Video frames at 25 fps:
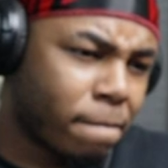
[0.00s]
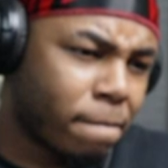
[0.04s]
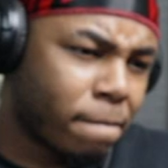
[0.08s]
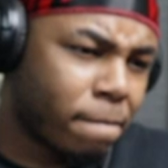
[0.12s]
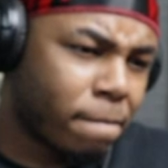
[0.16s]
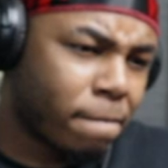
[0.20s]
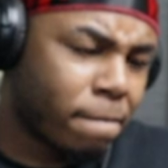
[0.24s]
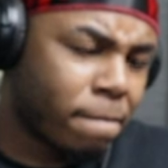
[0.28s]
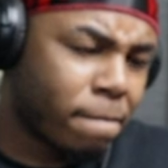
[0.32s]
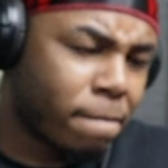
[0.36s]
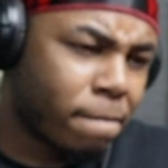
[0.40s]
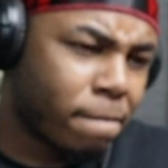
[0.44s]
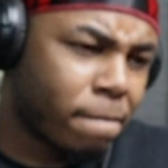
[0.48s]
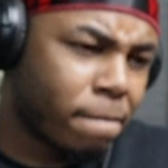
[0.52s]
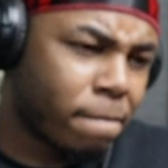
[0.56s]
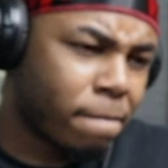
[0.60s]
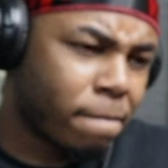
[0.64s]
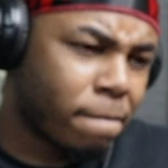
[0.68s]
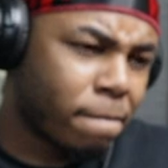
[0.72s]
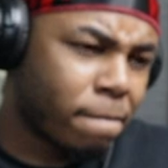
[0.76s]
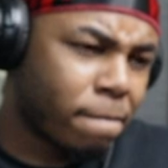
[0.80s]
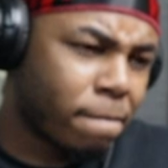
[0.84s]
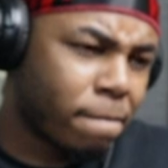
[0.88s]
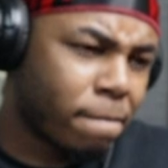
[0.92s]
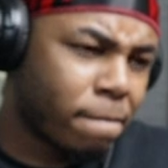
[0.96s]

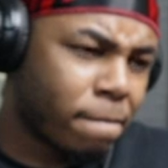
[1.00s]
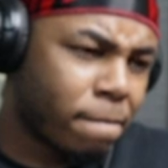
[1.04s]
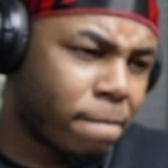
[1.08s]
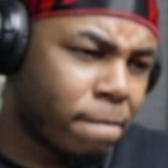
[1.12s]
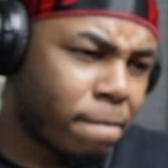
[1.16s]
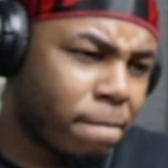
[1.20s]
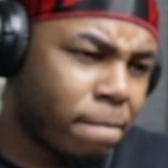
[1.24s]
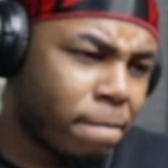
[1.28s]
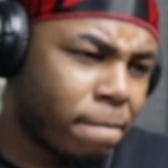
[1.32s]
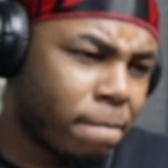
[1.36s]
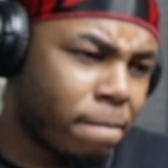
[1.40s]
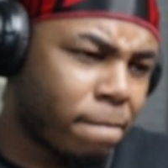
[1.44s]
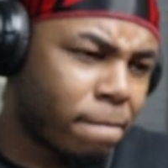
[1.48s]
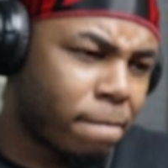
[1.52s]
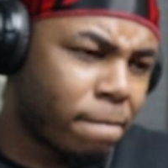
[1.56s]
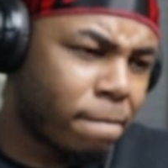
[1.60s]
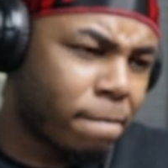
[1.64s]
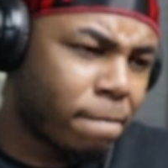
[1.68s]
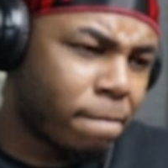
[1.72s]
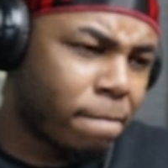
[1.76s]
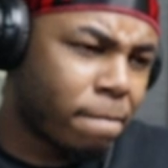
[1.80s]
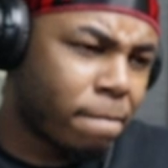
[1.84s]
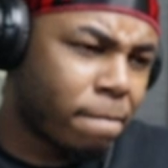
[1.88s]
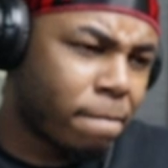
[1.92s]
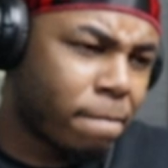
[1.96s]

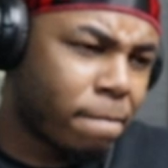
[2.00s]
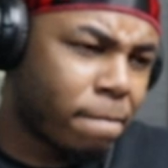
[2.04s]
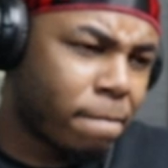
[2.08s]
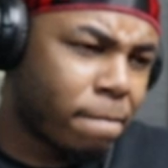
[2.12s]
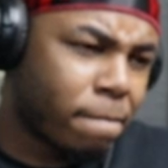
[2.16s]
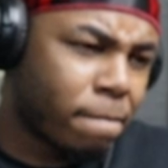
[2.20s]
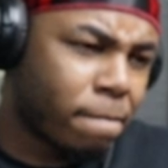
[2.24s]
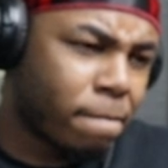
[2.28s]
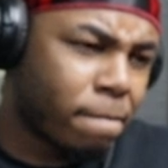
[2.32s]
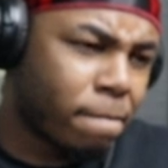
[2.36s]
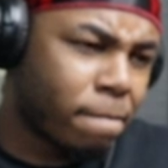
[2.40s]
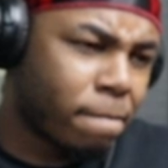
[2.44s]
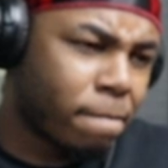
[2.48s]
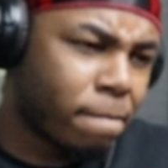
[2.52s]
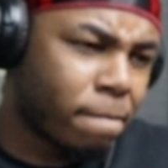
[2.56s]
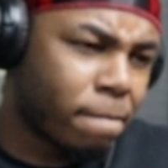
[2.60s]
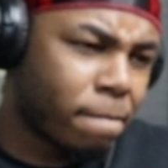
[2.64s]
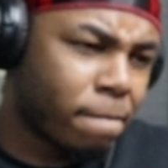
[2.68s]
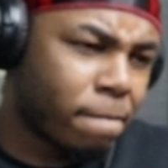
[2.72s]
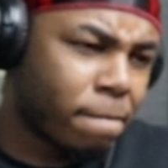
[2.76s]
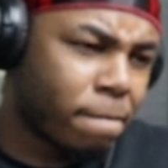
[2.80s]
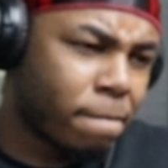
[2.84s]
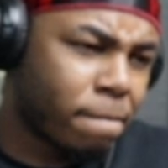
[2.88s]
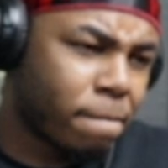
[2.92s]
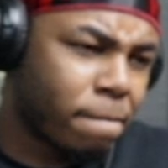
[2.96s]

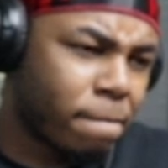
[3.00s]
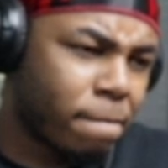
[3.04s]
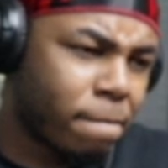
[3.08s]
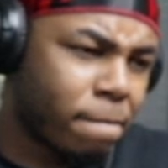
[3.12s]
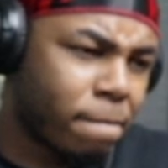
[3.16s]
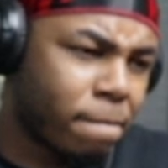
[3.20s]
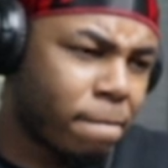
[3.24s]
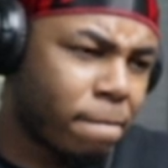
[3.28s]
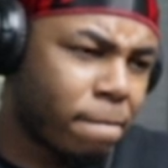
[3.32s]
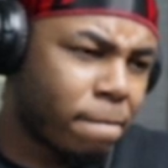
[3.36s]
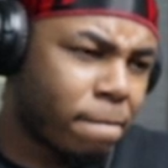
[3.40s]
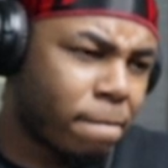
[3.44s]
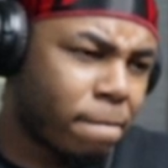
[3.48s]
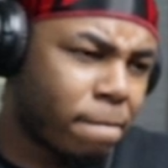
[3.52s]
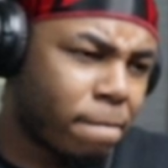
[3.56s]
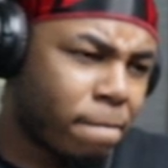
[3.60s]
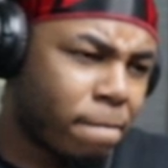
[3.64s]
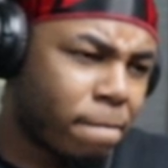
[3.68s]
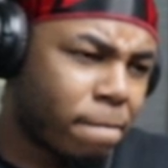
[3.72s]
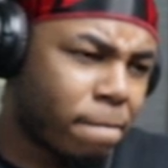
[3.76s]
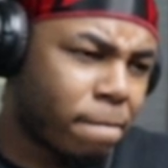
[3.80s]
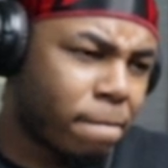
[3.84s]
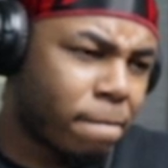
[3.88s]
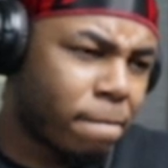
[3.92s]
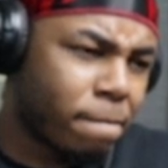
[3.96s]
(not speaking)